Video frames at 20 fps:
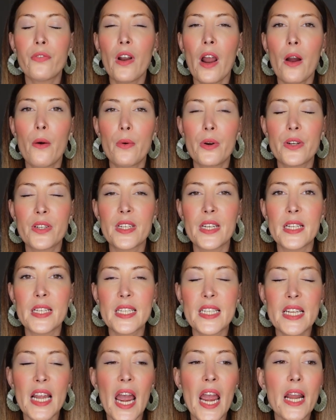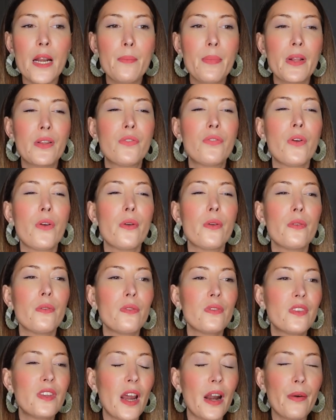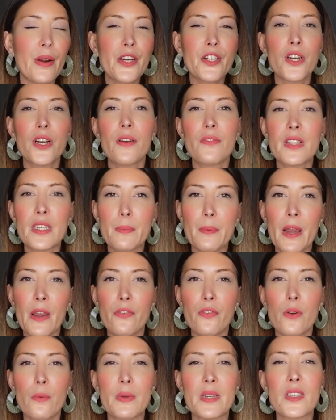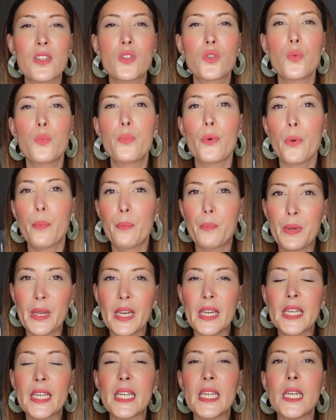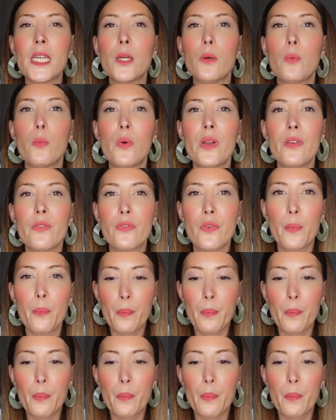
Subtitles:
flowers inside, but the direction of this perfume is super pinky, with the